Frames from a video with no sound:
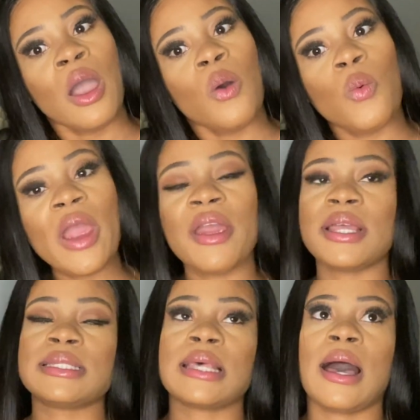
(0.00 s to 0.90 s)

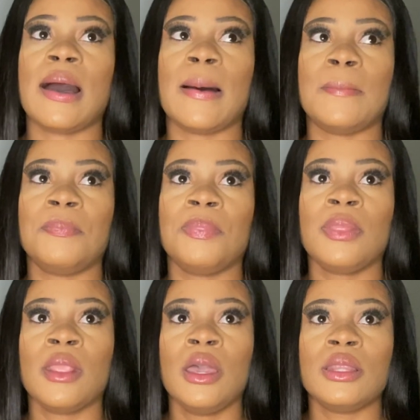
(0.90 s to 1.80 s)
Whereas
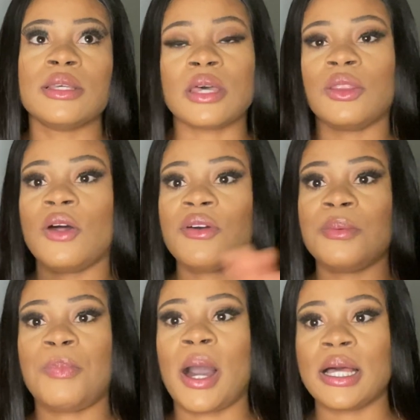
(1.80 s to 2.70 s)
there's another
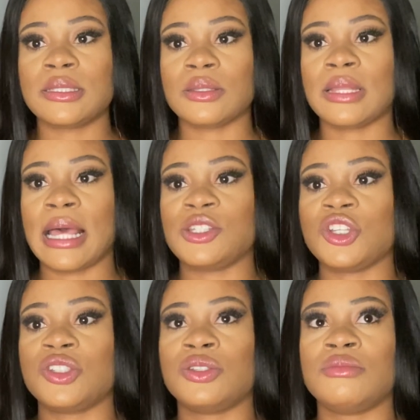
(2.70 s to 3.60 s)
part that
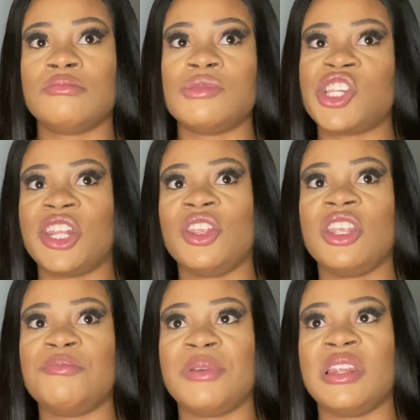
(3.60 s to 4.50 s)
just
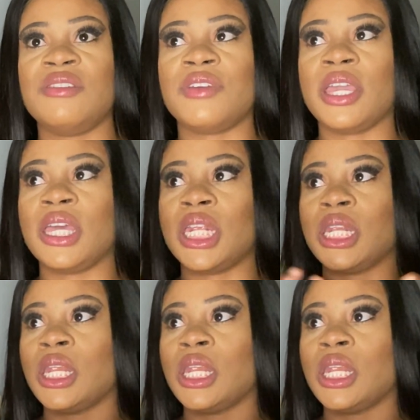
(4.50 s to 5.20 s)
genuinely believe in